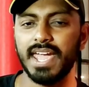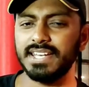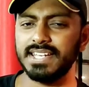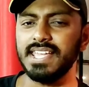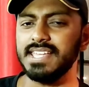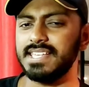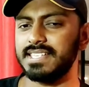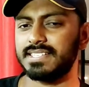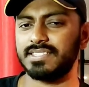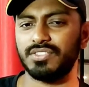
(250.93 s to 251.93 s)
It
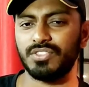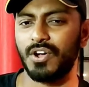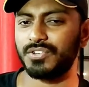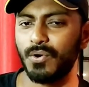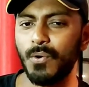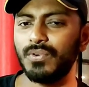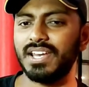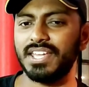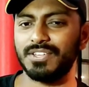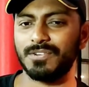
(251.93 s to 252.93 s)
is not
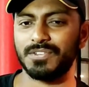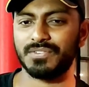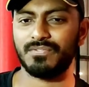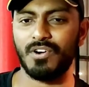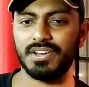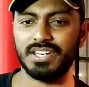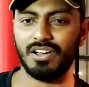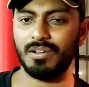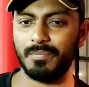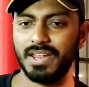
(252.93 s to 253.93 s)
only used for
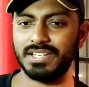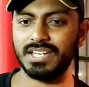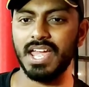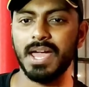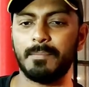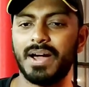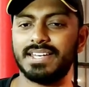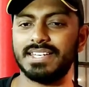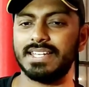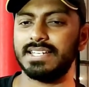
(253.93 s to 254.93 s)
development,
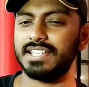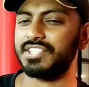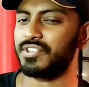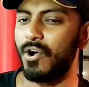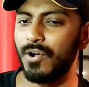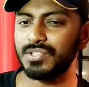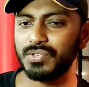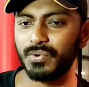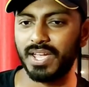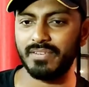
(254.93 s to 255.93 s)
but it is
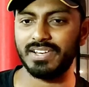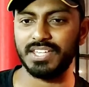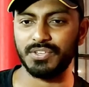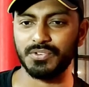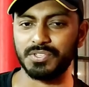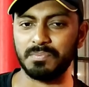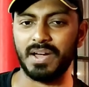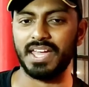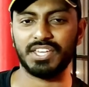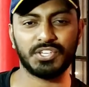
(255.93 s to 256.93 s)
also heavily used
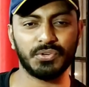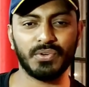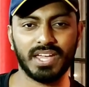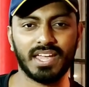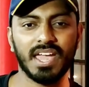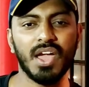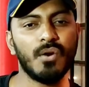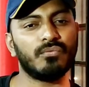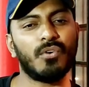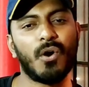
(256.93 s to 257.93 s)
by QA
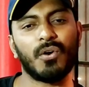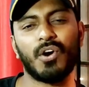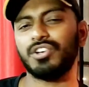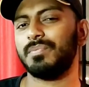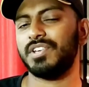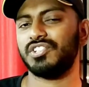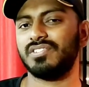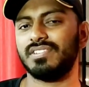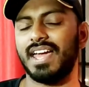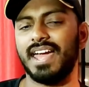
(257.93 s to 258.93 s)
for
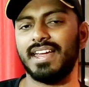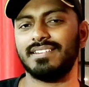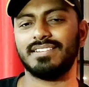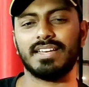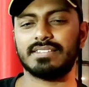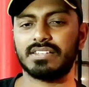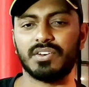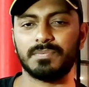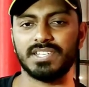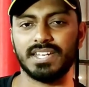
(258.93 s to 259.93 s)
automation and
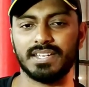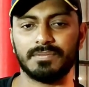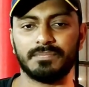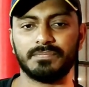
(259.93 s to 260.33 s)
scripting.